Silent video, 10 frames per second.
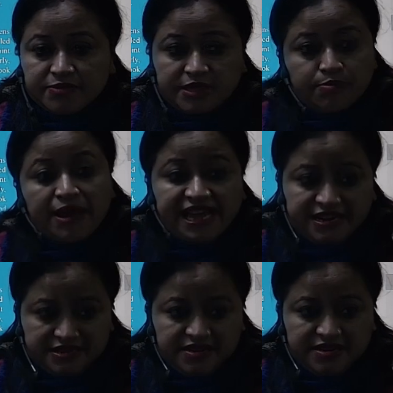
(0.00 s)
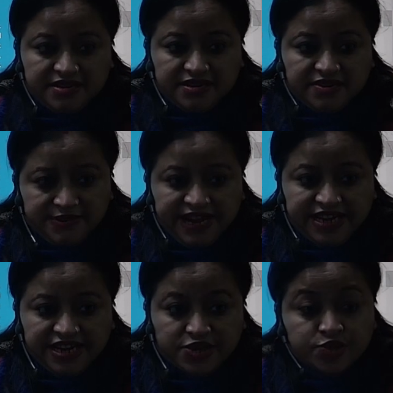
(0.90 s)
mind. Right?
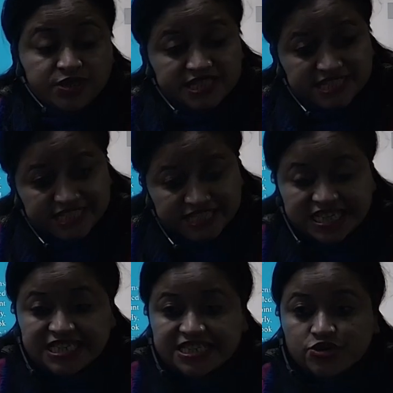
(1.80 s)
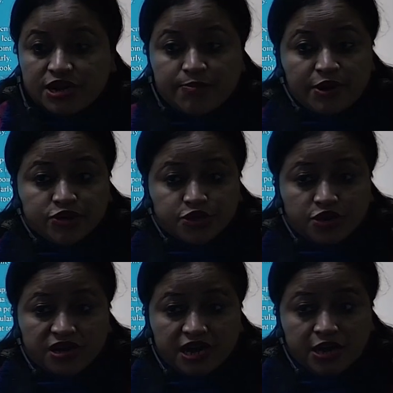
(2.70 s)
So this is all about your
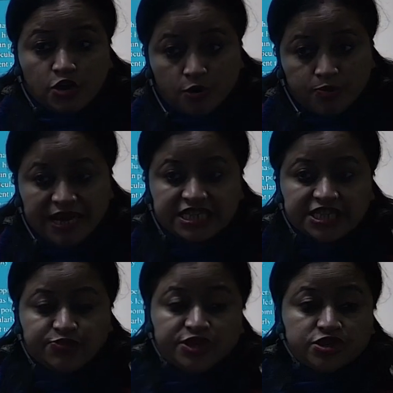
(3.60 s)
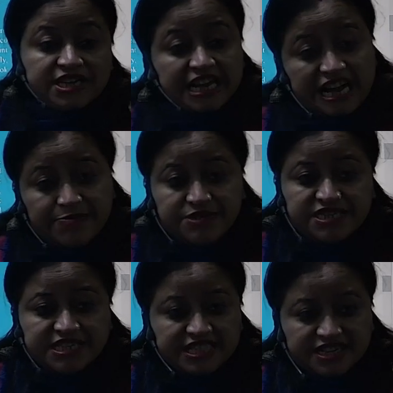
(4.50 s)
complex situation comes
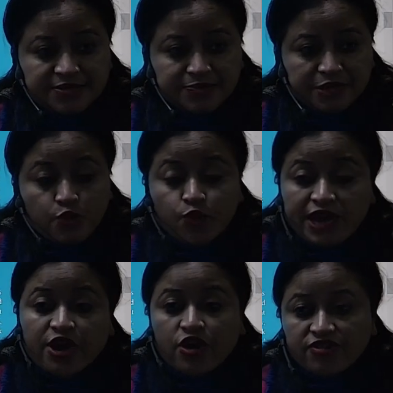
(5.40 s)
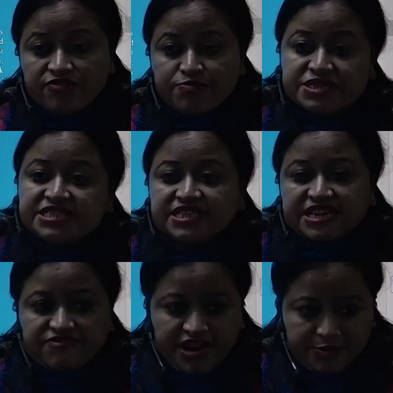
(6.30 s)
in the way of business
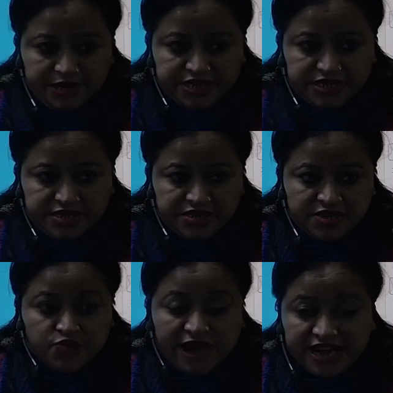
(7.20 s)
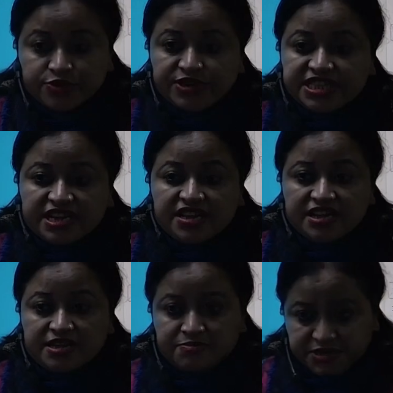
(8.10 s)
environment while doing the
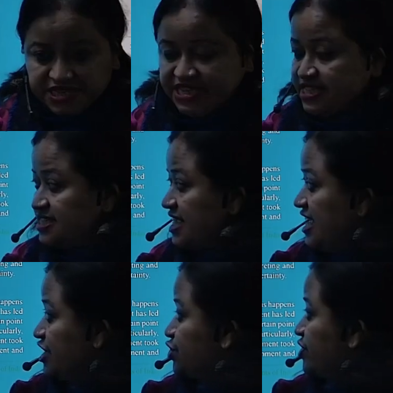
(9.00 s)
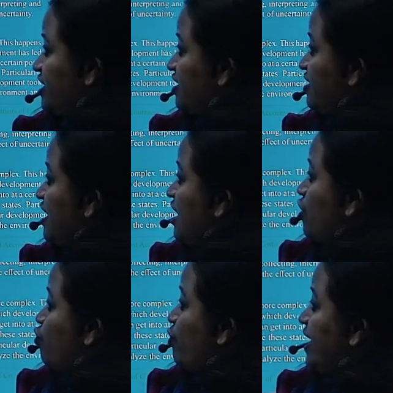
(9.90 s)
business. So here,
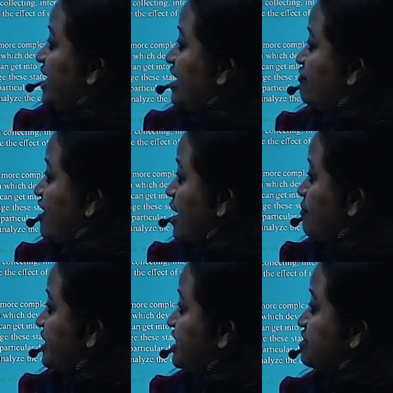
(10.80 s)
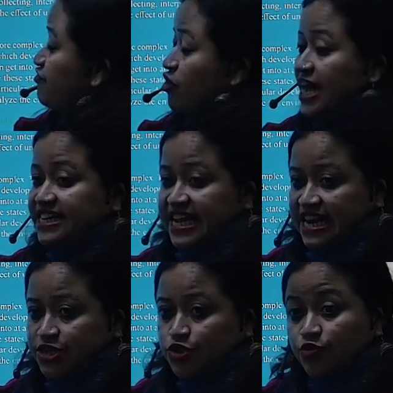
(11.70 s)
when environment is volatile,
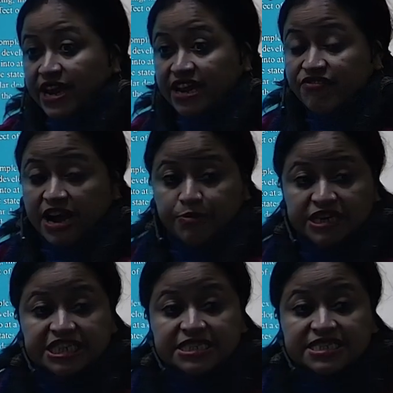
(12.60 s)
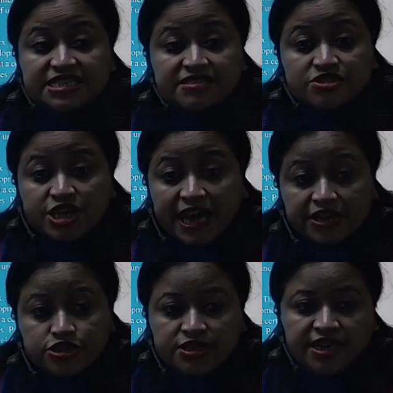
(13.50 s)
so when environment is
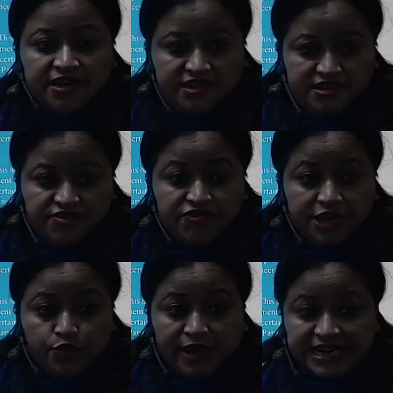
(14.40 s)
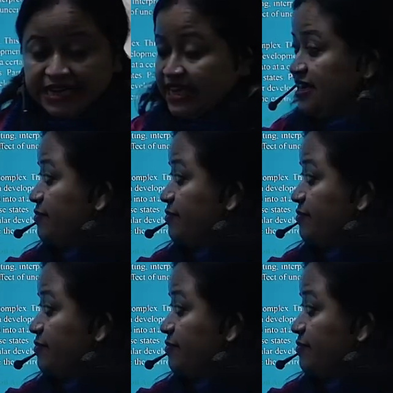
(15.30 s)
changing frequently